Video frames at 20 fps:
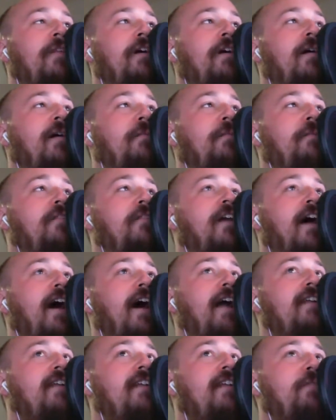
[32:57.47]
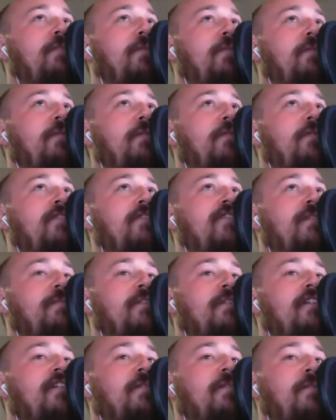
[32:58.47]
the idea that we were doing
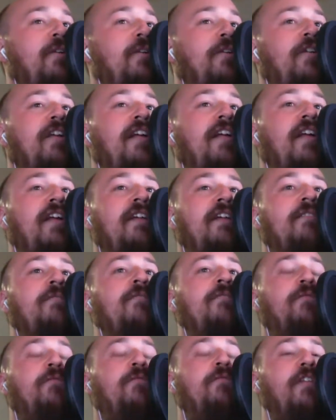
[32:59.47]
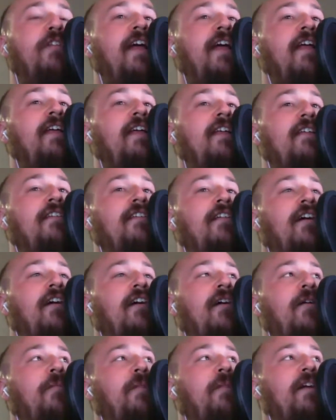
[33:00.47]
something community related,
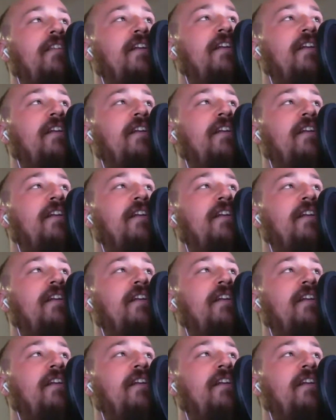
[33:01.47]
I think